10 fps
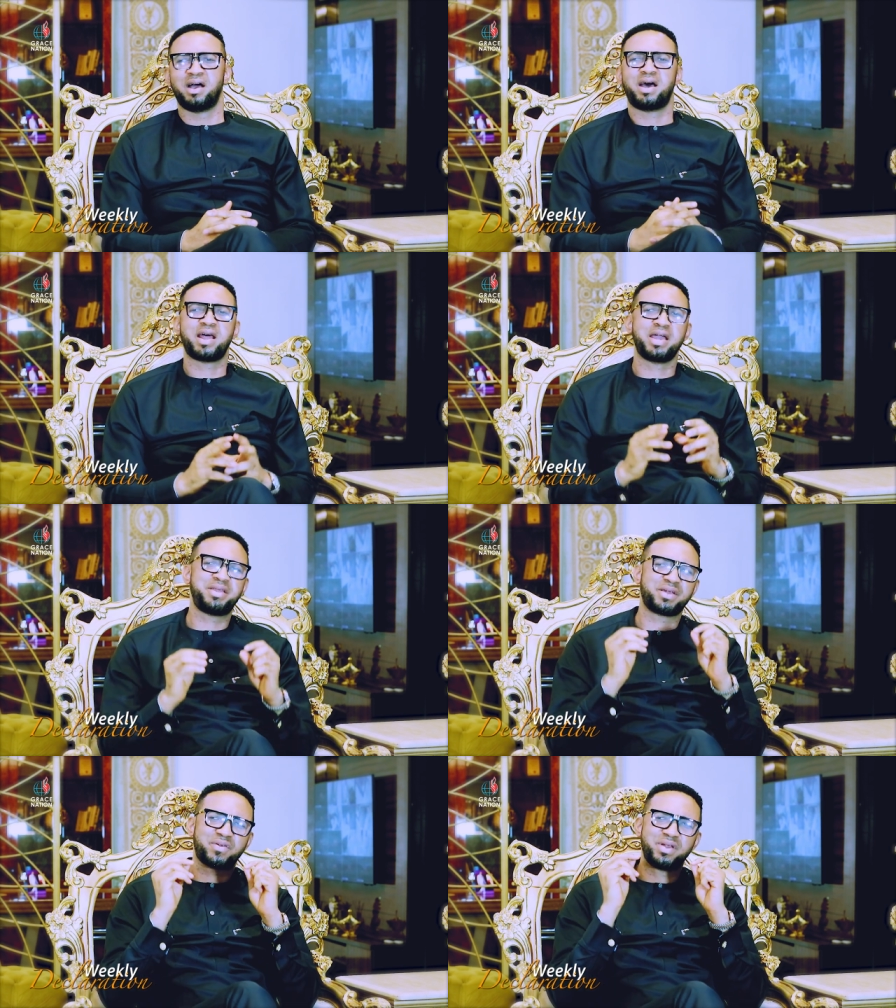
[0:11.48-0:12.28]
And I
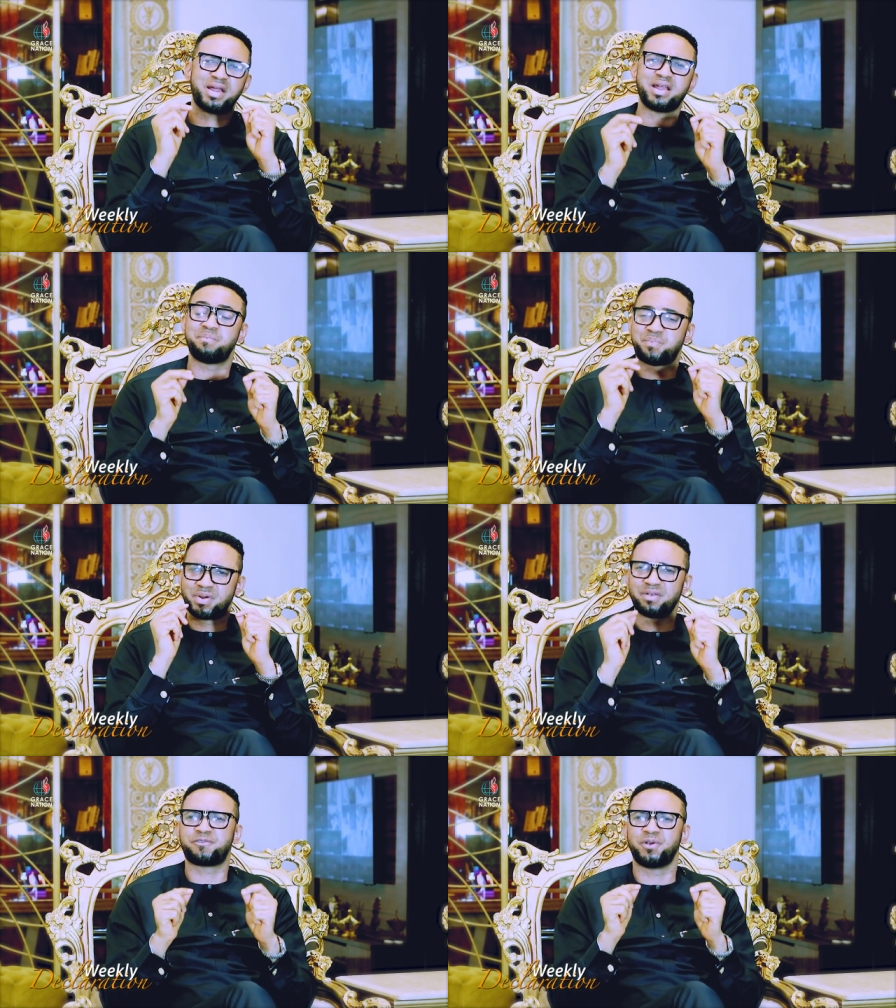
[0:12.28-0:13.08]
decree and I
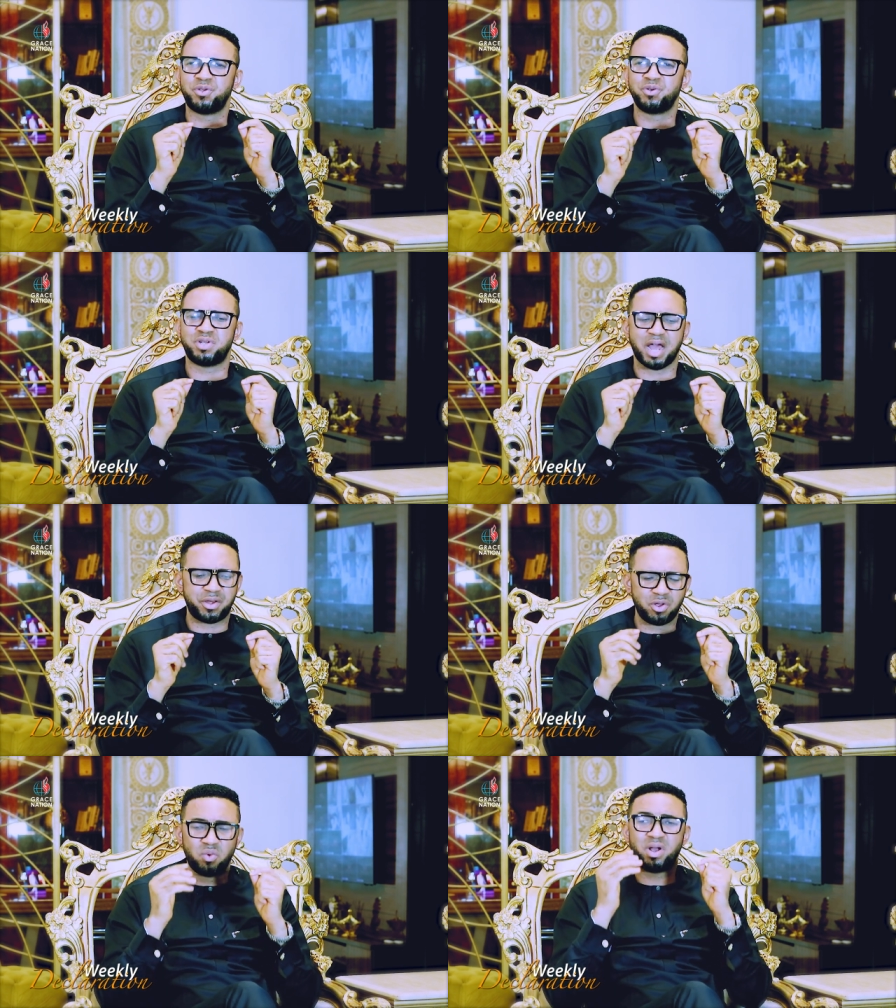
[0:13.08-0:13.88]
pray for you
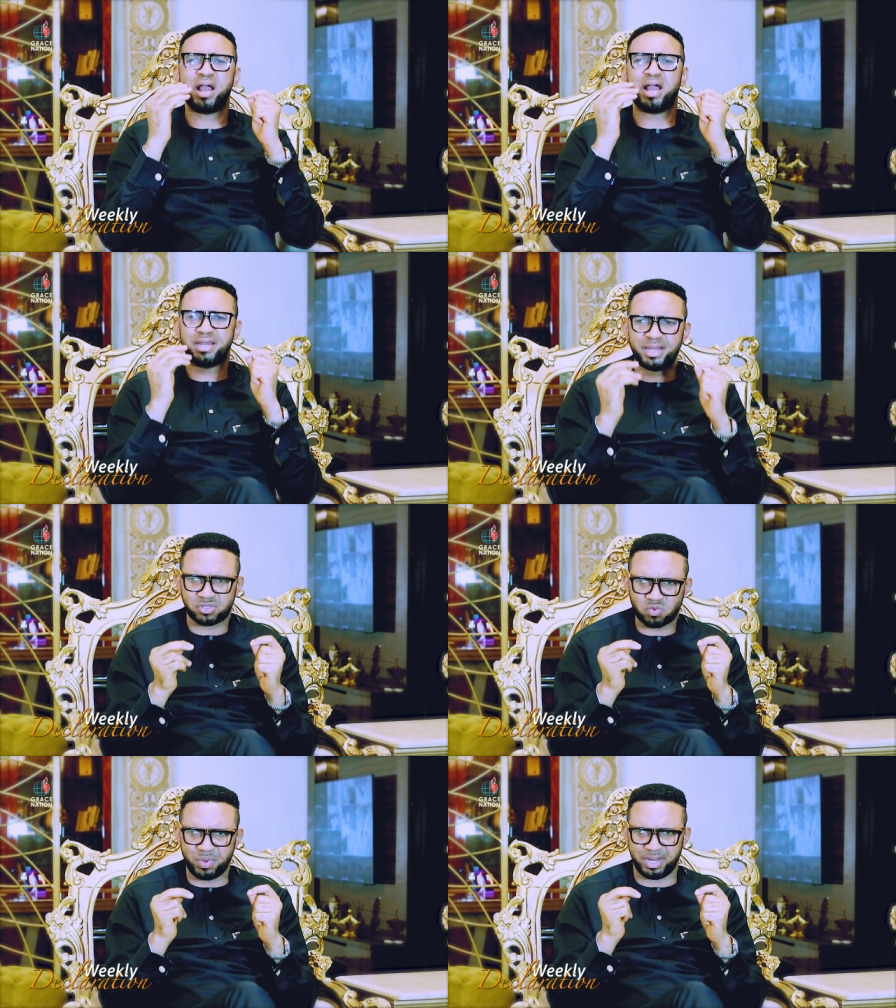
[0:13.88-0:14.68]
that you will end
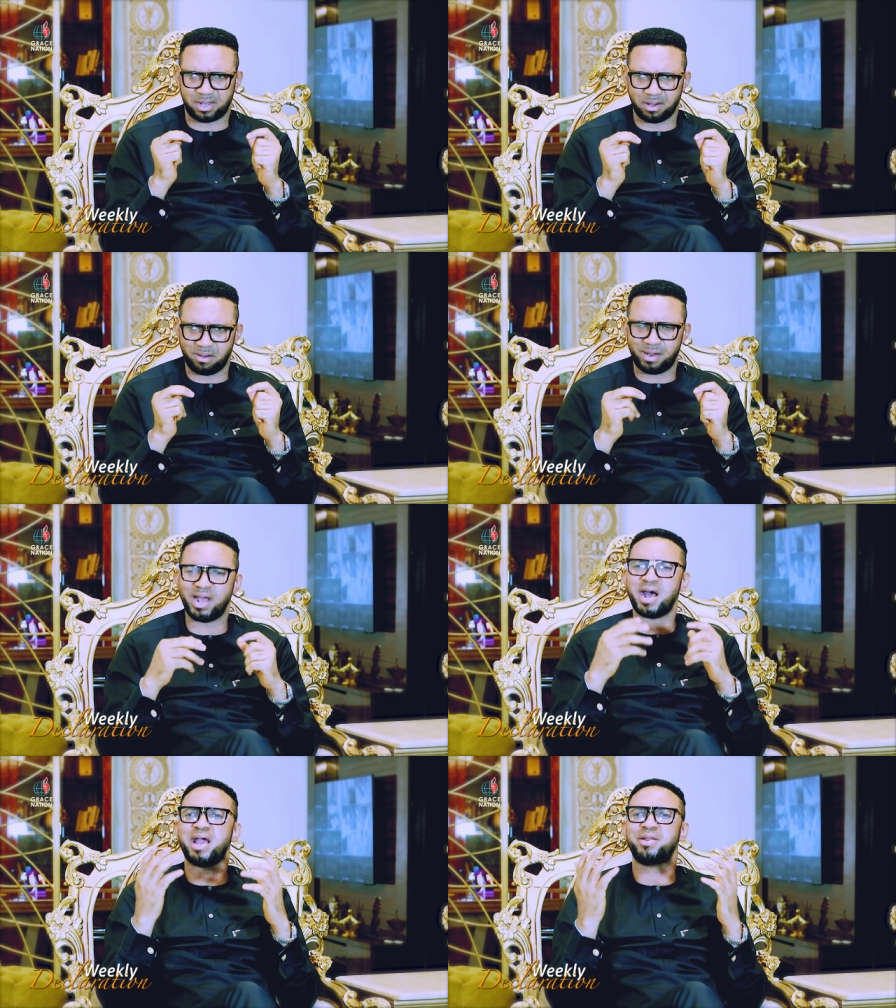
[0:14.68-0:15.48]
this week on
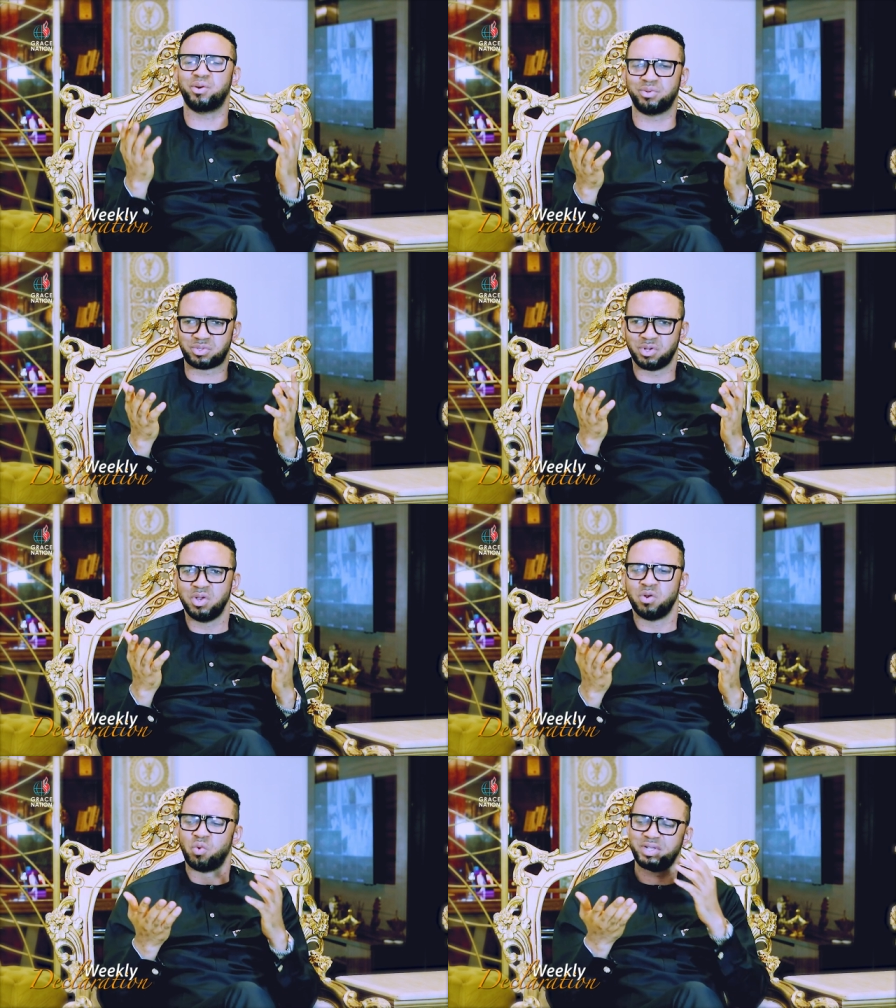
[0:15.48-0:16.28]
a high note
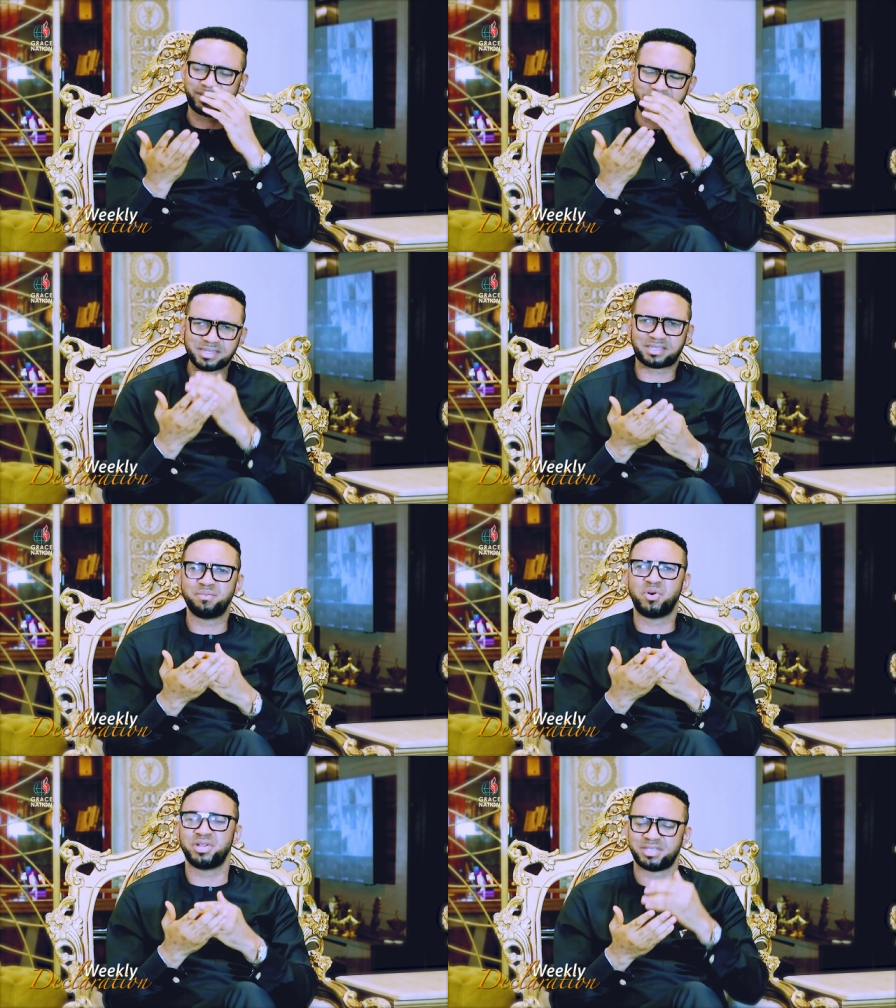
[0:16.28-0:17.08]
with
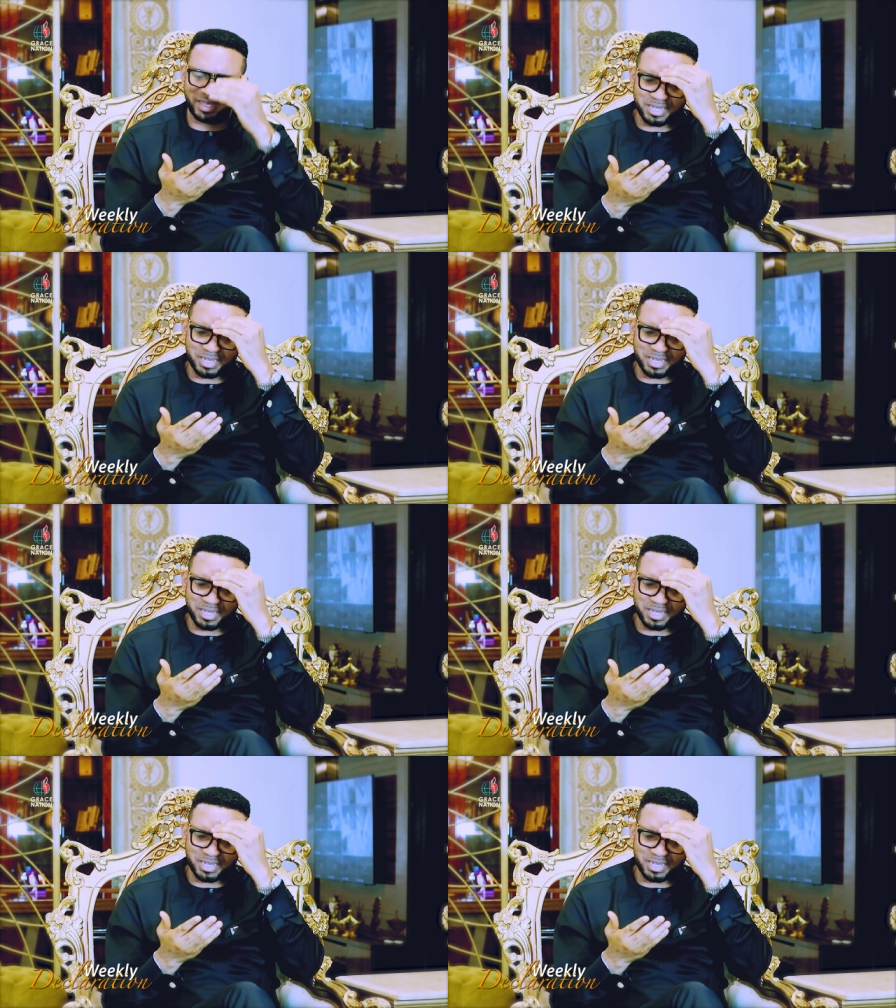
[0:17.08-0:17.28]
testimonies,